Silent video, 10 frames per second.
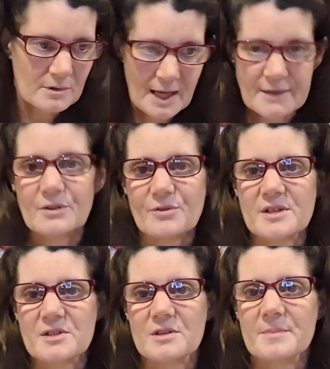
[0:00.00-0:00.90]
Like the
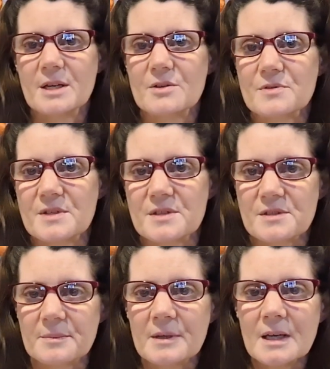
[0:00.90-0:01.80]
rest of the medical
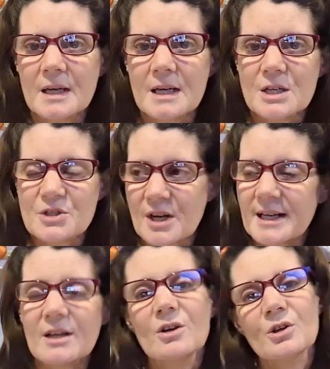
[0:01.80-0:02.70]
system. Trying
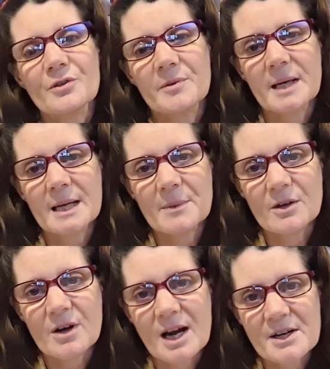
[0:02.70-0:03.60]
to get hold of an
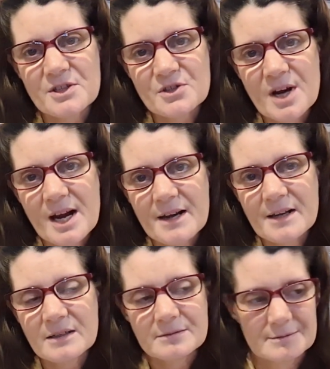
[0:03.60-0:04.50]
MRI in
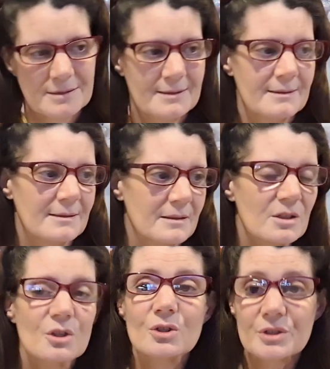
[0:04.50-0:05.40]
Australia,
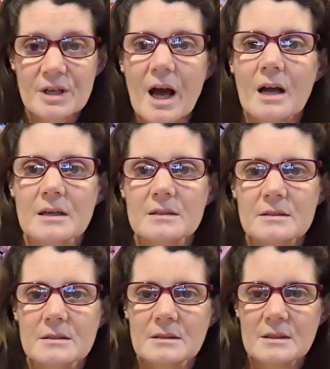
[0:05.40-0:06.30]
good luck.
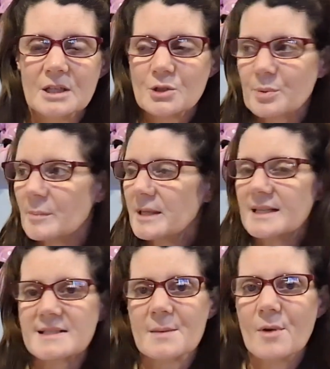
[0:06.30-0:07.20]
And you'll probably
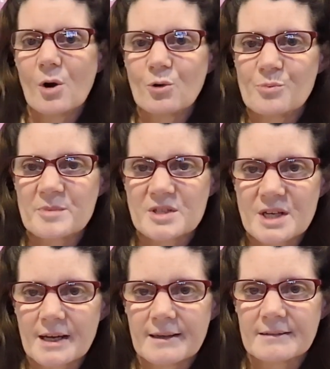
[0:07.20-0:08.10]
get some old
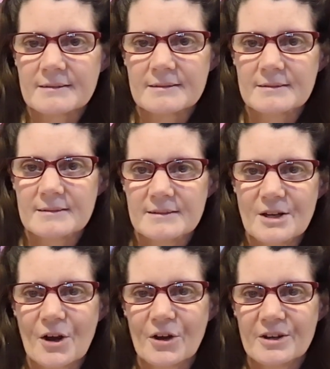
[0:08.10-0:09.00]
machine, you
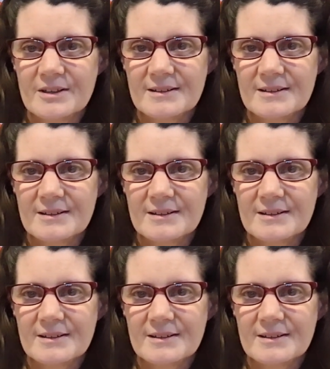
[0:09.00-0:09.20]
know.